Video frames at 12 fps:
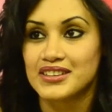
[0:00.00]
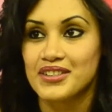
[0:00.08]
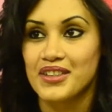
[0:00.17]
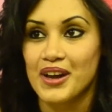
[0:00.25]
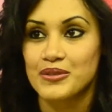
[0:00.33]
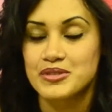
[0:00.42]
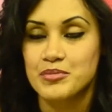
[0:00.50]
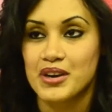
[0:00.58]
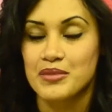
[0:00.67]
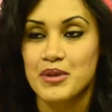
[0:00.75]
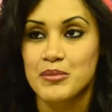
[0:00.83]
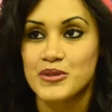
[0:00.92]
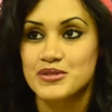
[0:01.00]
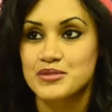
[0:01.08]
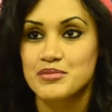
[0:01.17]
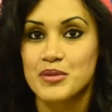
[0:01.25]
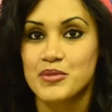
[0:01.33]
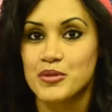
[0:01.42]
that was probably my most
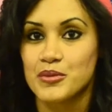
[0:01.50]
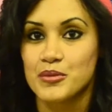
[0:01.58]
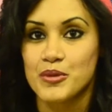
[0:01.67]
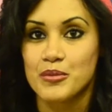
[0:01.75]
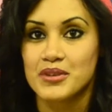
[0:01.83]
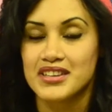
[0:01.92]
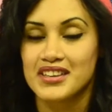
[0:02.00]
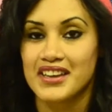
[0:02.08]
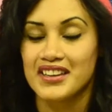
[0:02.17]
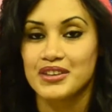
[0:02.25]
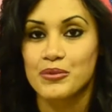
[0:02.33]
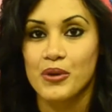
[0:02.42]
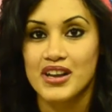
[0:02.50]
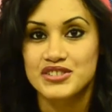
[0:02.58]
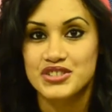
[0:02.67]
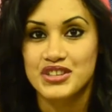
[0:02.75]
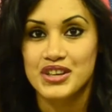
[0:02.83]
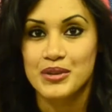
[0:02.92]
memorable moment, like
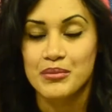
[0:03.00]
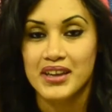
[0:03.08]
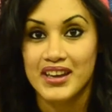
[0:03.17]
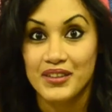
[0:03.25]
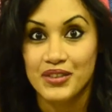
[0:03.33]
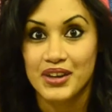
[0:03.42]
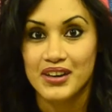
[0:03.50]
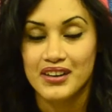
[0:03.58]
watching him get there,